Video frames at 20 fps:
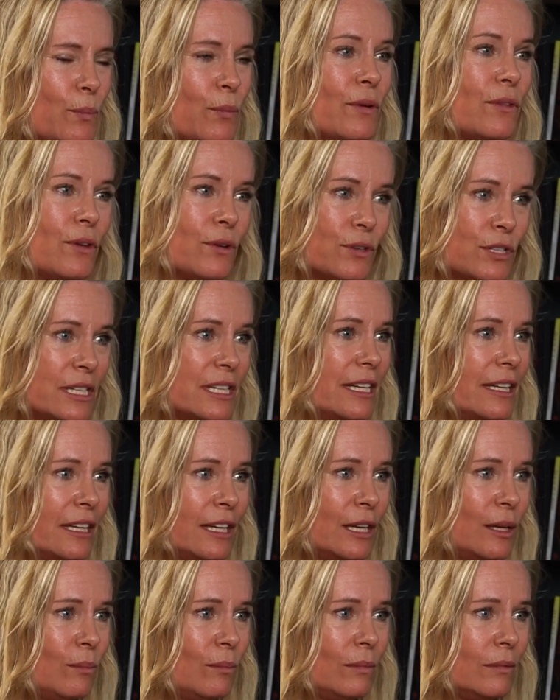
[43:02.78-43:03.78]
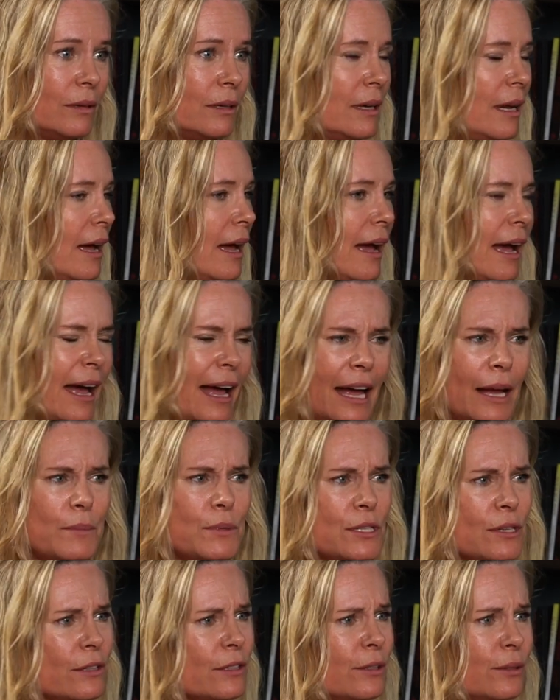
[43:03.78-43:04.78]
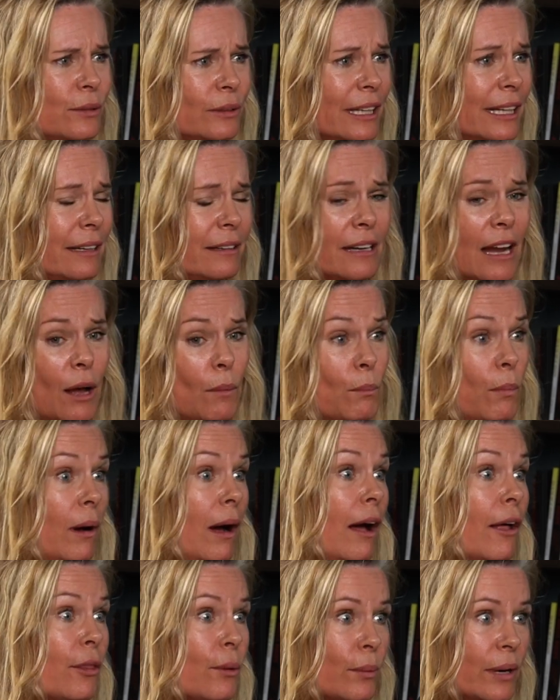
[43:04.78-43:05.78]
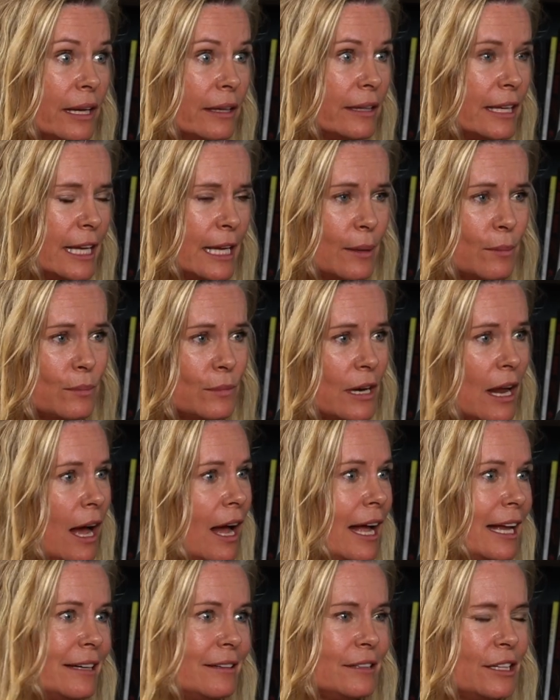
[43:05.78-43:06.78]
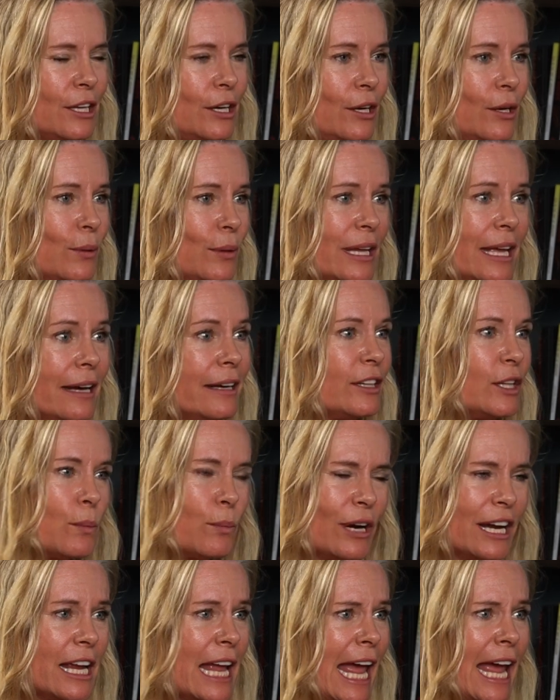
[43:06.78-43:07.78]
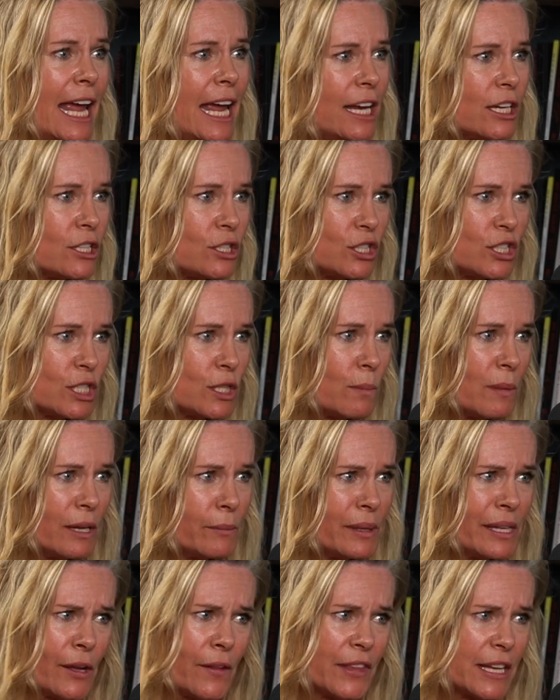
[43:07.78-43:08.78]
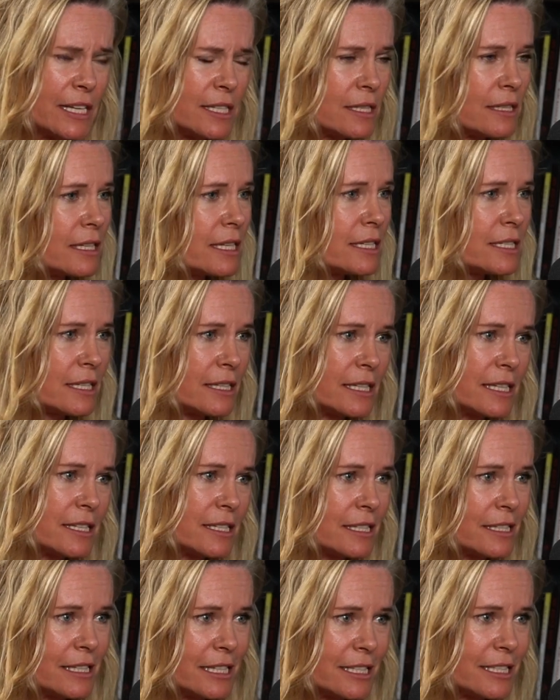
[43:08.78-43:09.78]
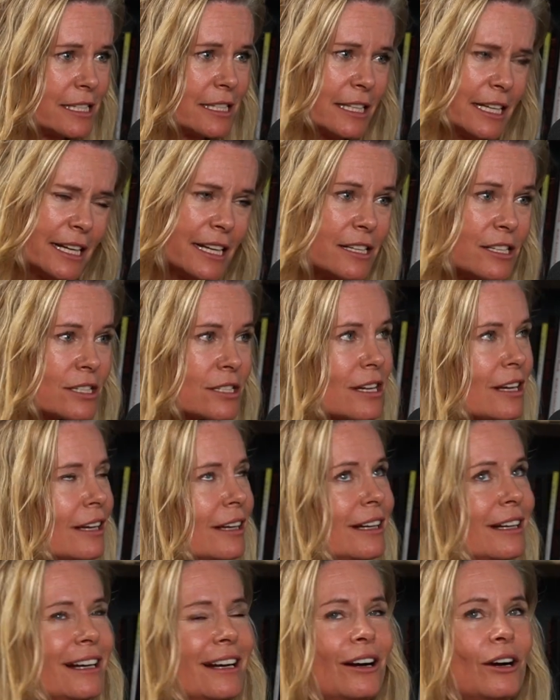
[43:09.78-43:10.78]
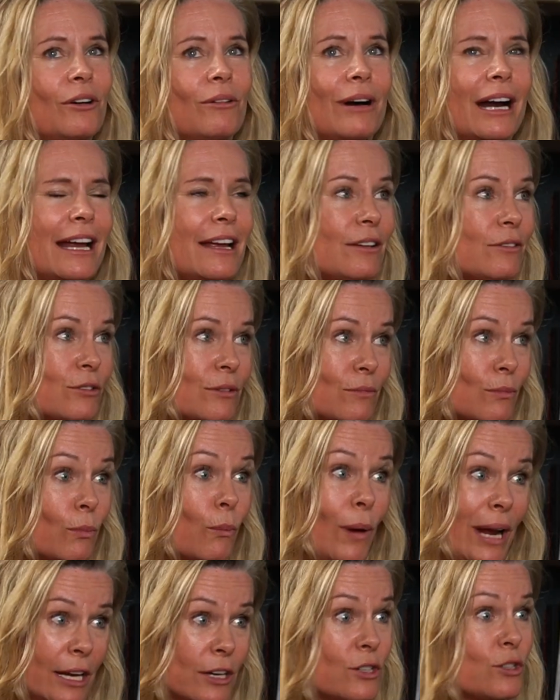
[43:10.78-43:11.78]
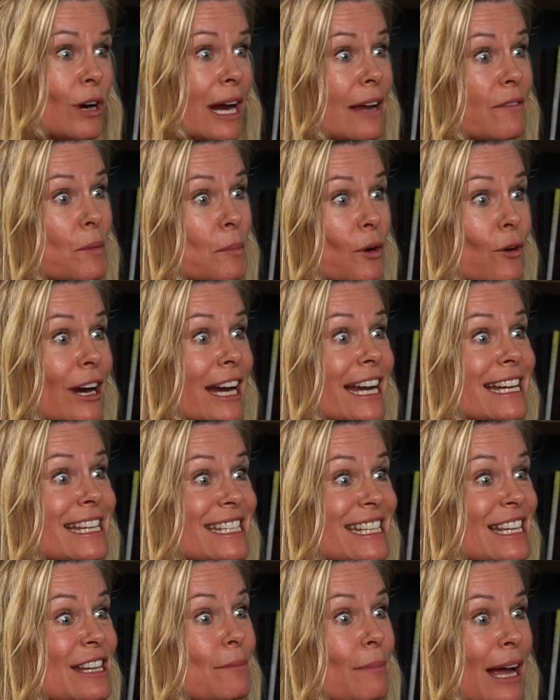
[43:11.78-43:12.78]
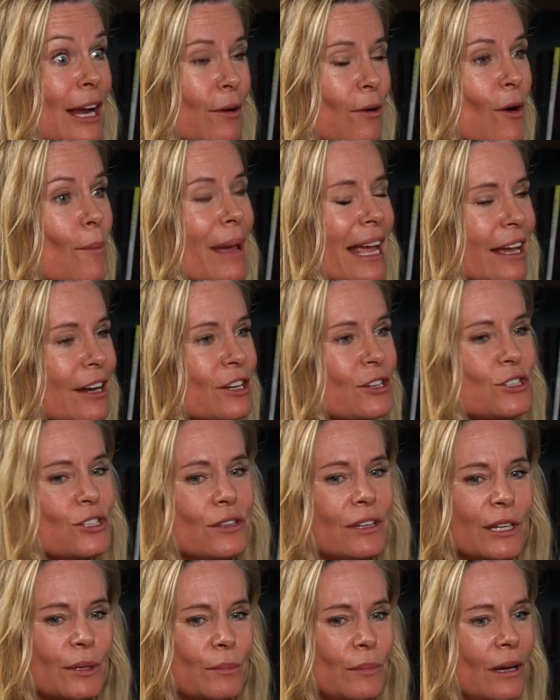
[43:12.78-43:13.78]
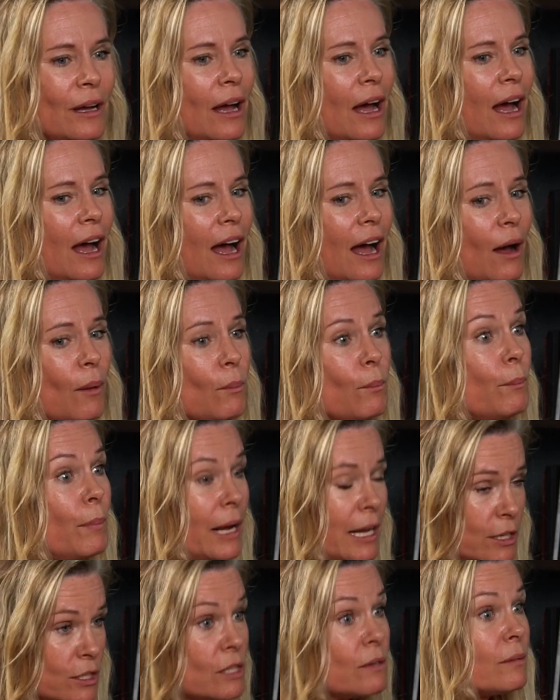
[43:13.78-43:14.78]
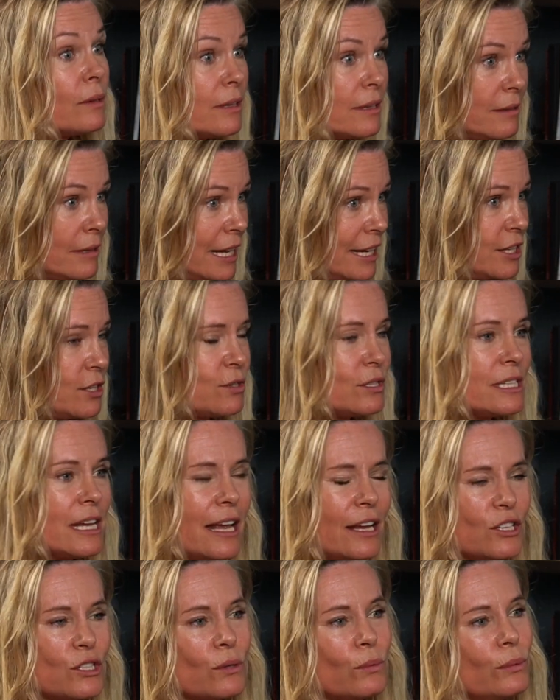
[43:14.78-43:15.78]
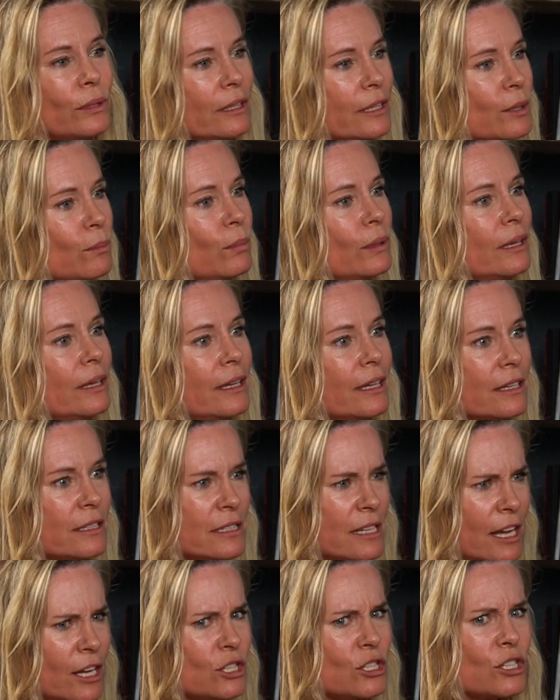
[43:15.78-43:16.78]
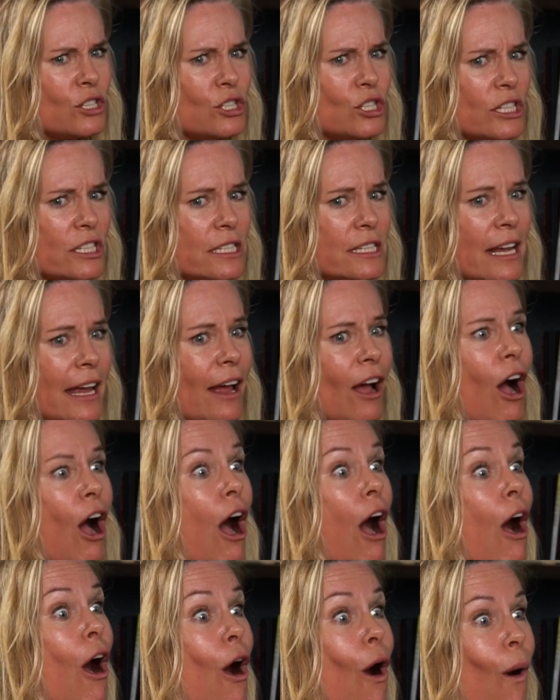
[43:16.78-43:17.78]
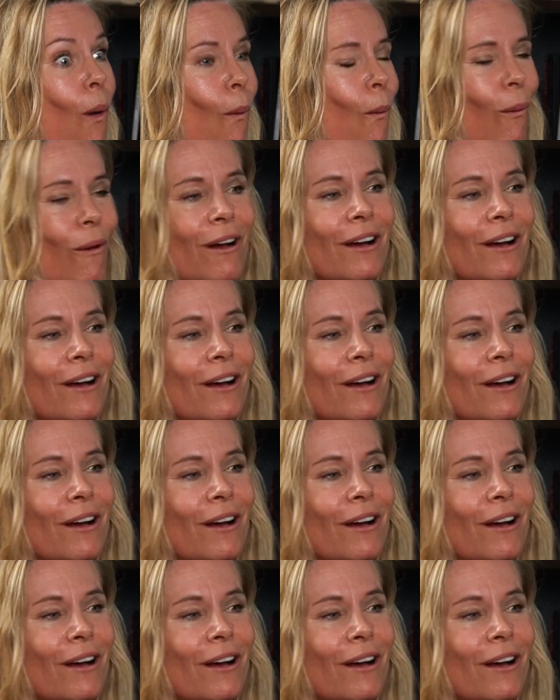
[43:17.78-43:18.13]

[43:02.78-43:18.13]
with your team. Absolutely. Not bothering them, not, getting the break. Hey, did you submit me on this and this and this and this and this? Right? Way to drive them crazy, micromanage them. But like you said, to really be in touch and just say, oh,